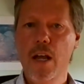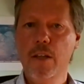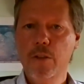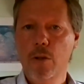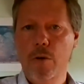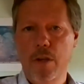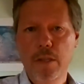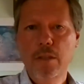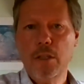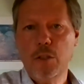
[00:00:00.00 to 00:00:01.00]
And so, in
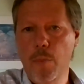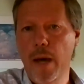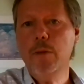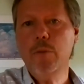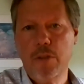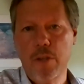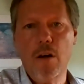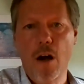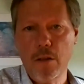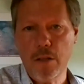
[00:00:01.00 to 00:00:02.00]
this sense, mind was
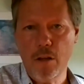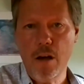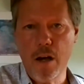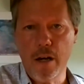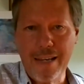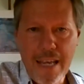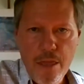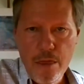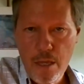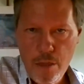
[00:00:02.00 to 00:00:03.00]
there all along
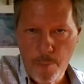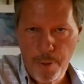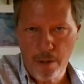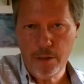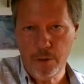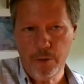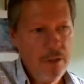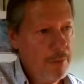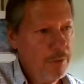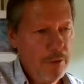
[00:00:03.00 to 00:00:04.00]
in, in the particles,
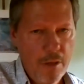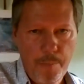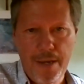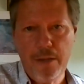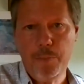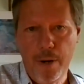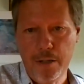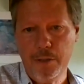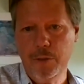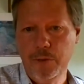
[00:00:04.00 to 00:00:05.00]
in the sort of the base
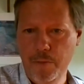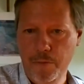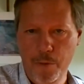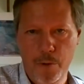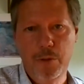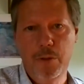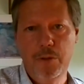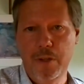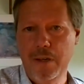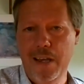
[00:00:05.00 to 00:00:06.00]
particles and
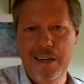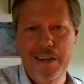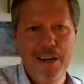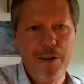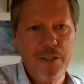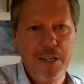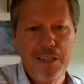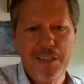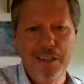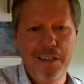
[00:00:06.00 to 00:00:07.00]
forces and, and
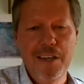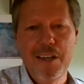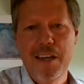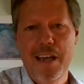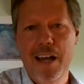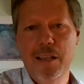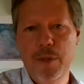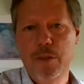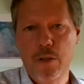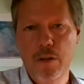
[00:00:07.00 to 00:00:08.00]
energetic uh,
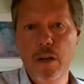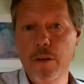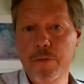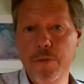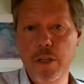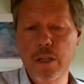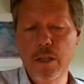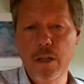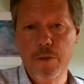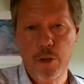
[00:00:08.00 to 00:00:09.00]
elements of, of,
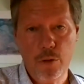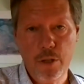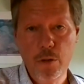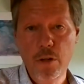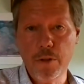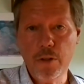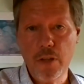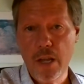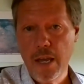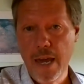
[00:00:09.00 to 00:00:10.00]
the of the early
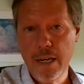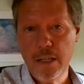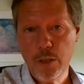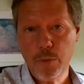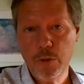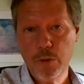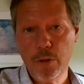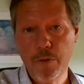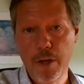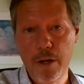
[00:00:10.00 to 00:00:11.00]
universe and it just was
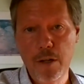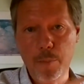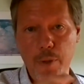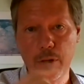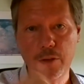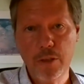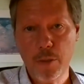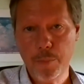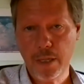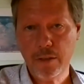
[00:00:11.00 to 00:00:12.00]
sort of there and it builds in
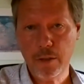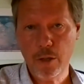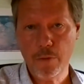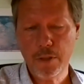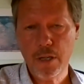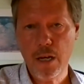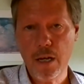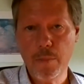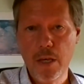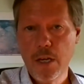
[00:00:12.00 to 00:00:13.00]
complexity over
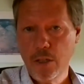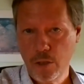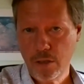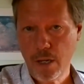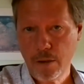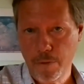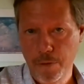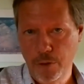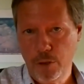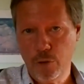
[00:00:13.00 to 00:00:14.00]
time just like the
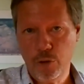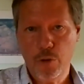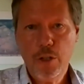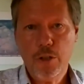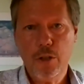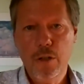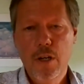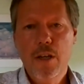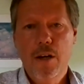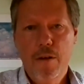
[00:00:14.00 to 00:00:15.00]
physical structure
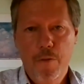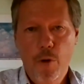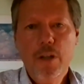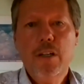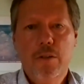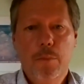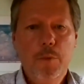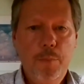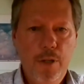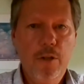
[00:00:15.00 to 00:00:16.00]
of
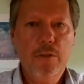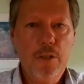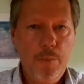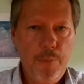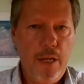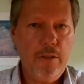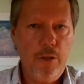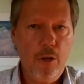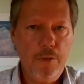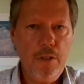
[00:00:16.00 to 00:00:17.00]
organisms builds in
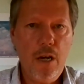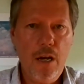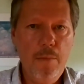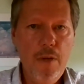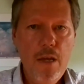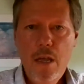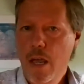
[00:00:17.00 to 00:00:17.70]
complexity over time.